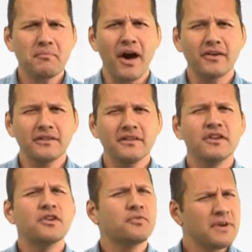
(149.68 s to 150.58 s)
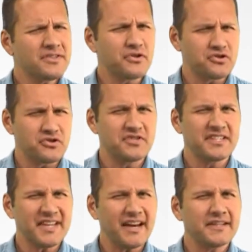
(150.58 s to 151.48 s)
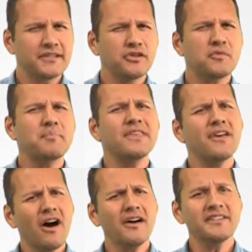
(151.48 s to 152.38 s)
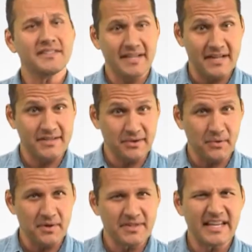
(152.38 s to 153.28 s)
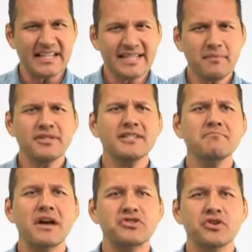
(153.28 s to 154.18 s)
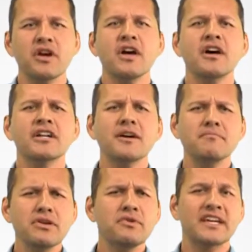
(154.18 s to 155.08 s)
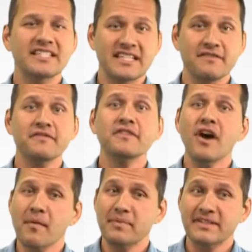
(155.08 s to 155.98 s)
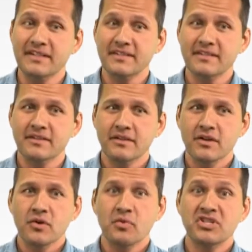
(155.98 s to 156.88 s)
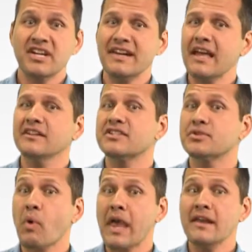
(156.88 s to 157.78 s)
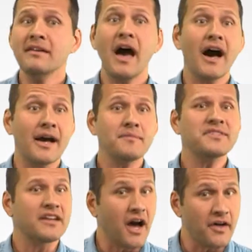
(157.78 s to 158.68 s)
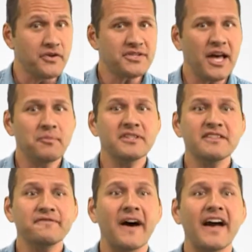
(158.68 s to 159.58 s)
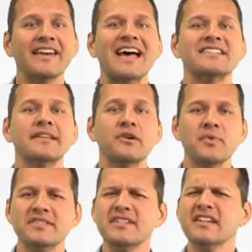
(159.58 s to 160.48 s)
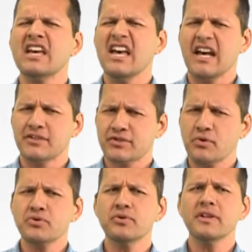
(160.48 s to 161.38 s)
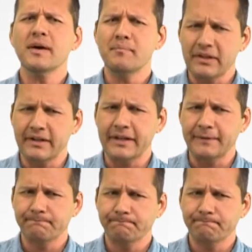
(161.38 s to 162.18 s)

model, researchers decided to look beyond test scores and attempted to measure communicative competence, which Cannell and Swain, Himes, and others helped to define as linguistic and social ability.